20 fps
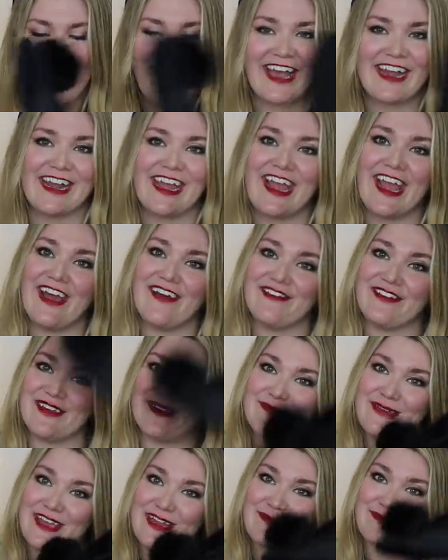and I have
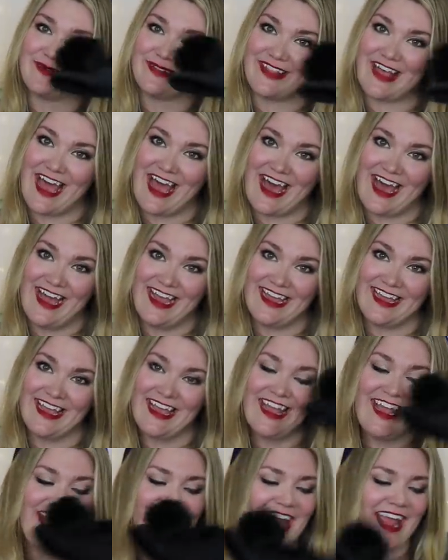them in
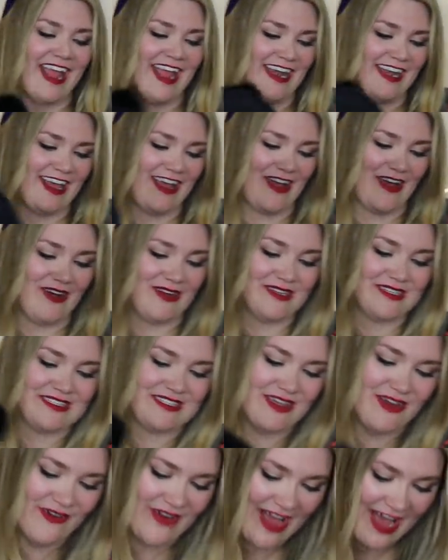black and I
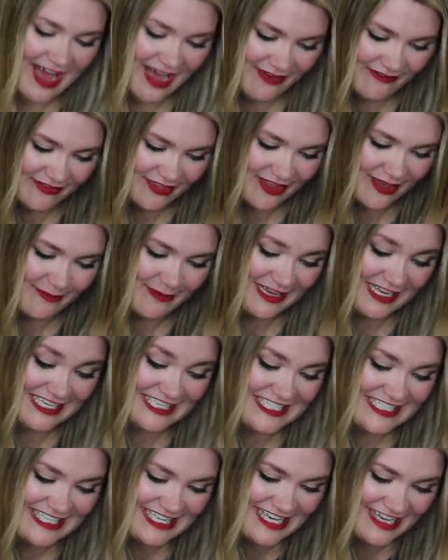also have them
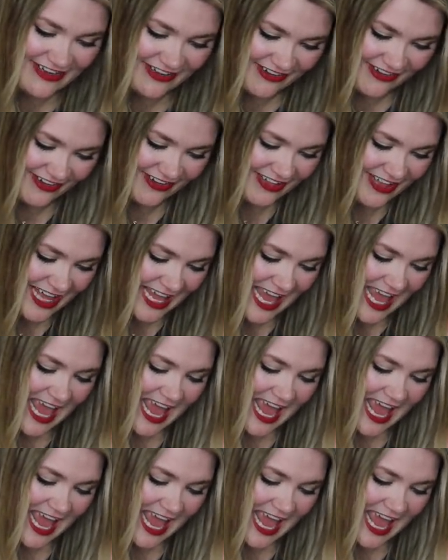in teal